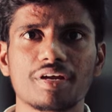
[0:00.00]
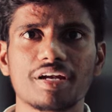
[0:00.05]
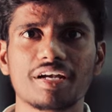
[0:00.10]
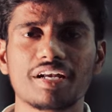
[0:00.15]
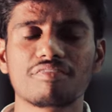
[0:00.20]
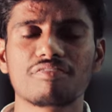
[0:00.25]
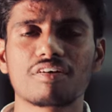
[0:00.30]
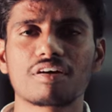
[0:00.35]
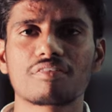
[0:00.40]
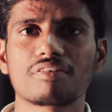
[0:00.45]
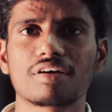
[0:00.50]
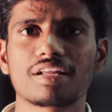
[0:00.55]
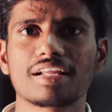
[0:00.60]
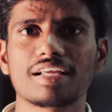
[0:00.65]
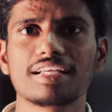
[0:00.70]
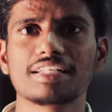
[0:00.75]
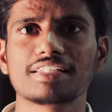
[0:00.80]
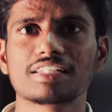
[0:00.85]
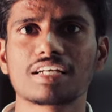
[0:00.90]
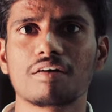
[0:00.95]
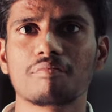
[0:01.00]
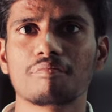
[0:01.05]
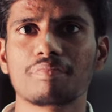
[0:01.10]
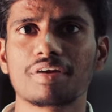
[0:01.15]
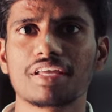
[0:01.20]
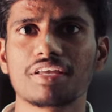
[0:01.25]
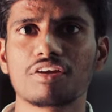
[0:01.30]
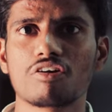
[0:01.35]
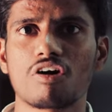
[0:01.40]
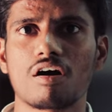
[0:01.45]
be differ for each
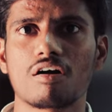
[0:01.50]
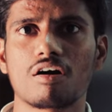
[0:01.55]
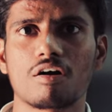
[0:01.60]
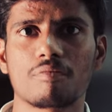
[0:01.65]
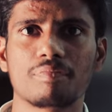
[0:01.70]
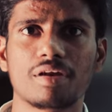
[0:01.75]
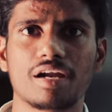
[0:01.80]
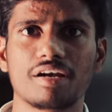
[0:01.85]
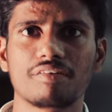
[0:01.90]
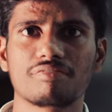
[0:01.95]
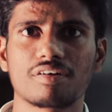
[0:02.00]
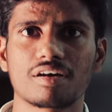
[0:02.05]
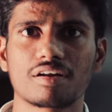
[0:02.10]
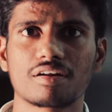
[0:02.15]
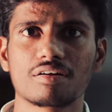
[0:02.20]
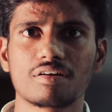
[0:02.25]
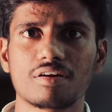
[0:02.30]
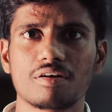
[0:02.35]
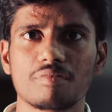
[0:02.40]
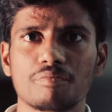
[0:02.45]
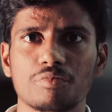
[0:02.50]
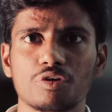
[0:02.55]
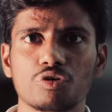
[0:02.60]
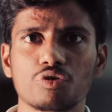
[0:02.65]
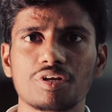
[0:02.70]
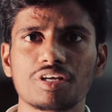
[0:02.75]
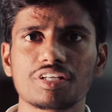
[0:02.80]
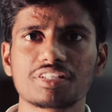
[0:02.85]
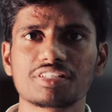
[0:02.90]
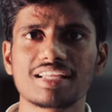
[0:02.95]
company you have applied for to
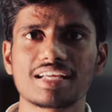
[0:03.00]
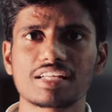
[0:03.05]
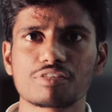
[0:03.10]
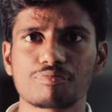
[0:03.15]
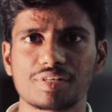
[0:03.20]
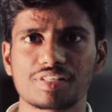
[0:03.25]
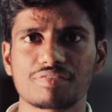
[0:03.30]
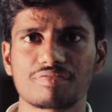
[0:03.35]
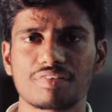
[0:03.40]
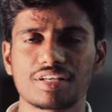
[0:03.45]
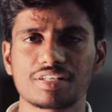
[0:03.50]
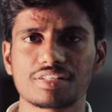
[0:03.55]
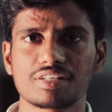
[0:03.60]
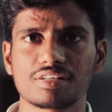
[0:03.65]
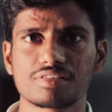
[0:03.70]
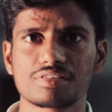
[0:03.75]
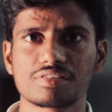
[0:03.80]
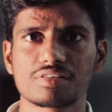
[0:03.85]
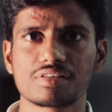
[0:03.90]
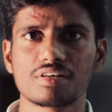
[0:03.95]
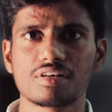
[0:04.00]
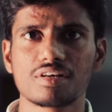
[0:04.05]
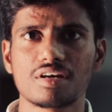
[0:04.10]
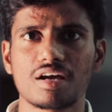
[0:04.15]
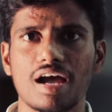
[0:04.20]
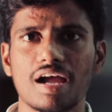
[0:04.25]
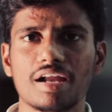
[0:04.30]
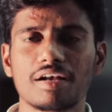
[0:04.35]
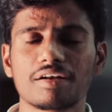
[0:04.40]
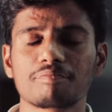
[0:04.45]
reach their specifications,
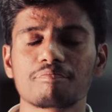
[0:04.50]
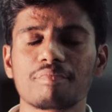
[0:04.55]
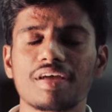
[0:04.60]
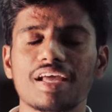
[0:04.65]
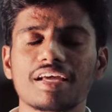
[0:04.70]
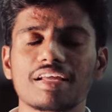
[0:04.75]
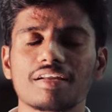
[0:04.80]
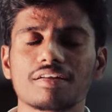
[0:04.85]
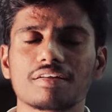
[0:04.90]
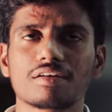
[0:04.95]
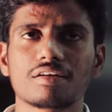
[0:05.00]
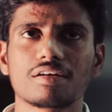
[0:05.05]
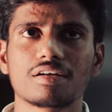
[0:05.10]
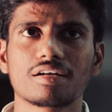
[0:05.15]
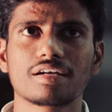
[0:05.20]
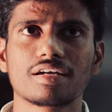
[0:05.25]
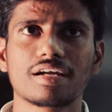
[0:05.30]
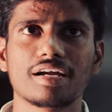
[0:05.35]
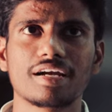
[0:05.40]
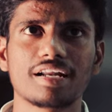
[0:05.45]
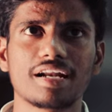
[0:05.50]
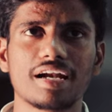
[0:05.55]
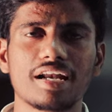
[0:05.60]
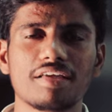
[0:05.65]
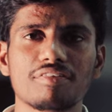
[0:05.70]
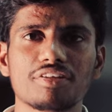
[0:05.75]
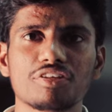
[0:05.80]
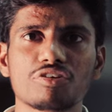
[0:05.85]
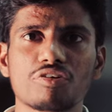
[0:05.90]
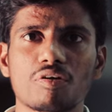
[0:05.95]
and get ready
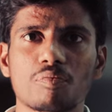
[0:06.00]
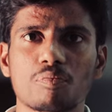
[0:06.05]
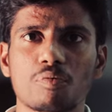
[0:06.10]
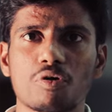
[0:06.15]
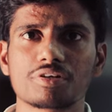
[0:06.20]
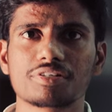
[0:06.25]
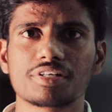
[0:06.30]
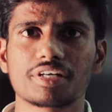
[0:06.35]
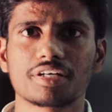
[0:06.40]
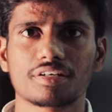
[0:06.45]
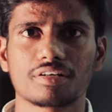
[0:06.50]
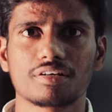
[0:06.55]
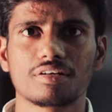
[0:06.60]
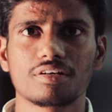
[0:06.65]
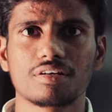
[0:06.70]
with your project,